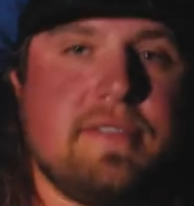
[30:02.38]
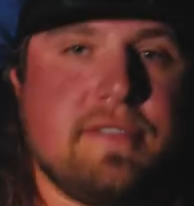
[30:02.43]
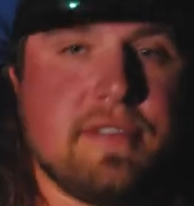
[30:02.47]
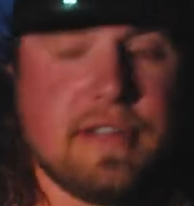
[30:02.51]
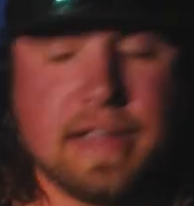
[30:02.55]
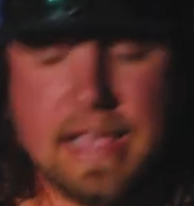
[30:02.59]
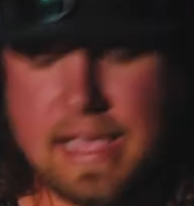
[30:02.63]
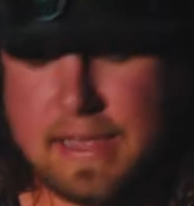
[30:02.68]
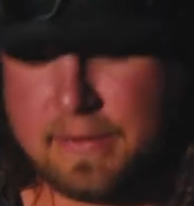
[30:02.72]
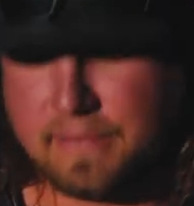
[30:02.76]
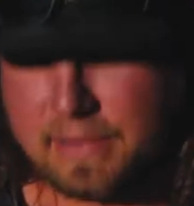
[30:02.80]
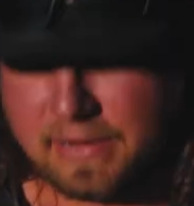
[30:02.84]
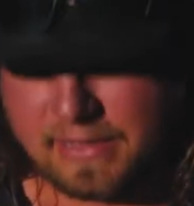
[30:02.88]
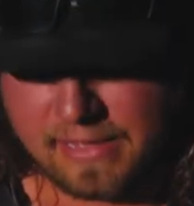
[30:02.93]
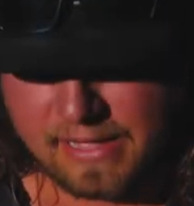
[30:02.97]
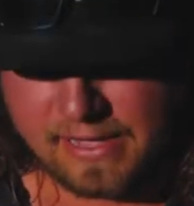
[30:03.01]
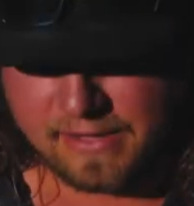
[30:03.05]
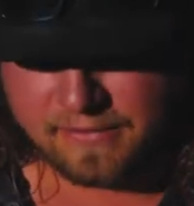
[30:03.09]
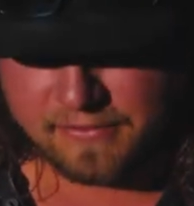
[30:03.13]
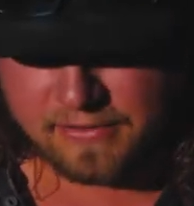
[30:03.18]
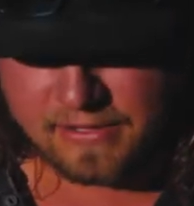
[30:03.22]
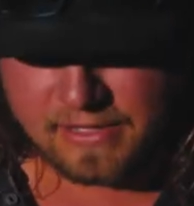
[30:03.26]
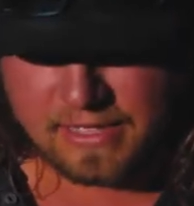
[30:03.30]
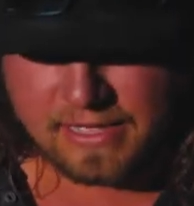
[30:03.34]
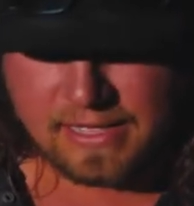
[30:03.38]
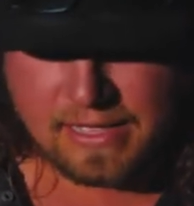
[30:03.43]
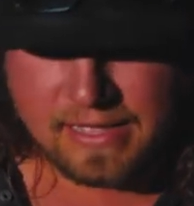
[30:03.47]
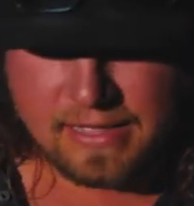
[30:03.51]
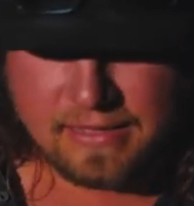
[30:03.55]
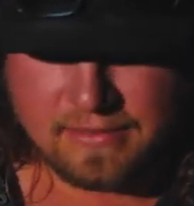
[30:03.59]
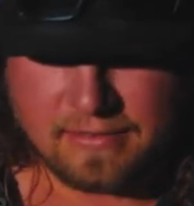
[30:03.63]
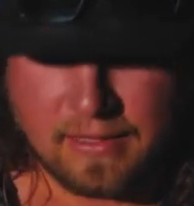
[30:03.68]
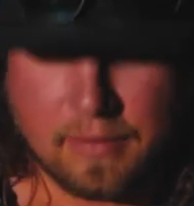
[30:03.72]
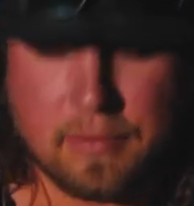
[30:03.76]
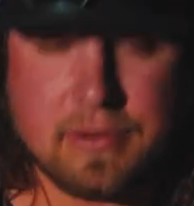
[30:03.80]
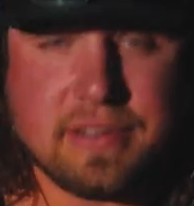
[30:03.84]
ever had in my life.
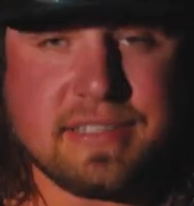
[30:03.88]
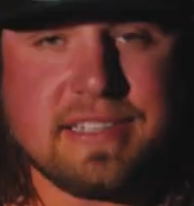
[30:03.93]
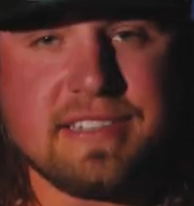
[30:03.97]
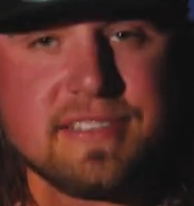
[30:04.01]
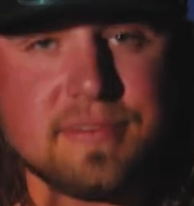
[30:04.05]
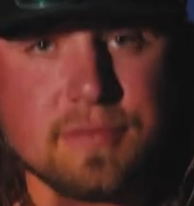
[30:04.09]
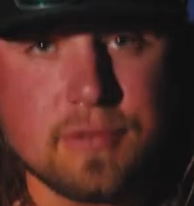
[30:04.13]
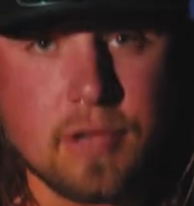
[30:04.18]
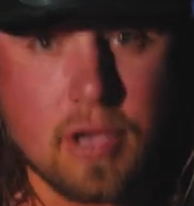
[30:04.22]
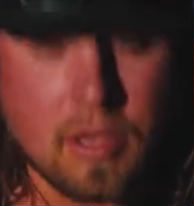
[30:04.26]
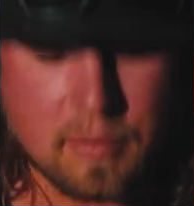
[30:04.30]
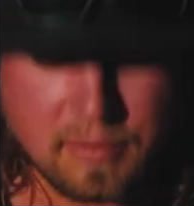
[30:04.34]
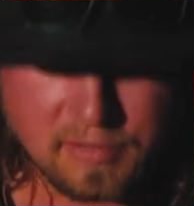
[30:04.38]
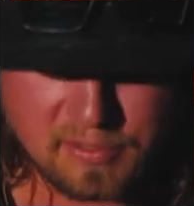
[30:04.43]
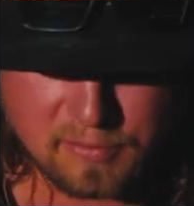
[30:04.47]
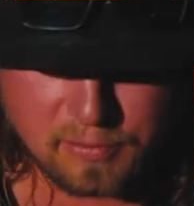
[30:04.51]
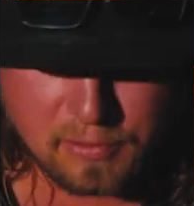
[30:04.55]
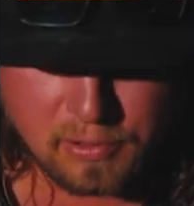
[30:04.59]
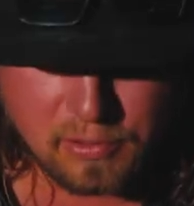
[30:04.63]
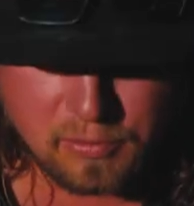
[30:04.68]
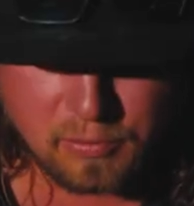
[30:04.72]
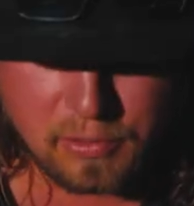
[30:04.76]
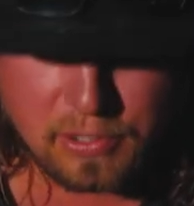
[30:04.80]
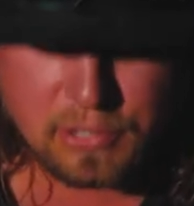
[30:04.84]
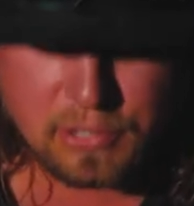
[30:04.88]
So I want to see some comments below on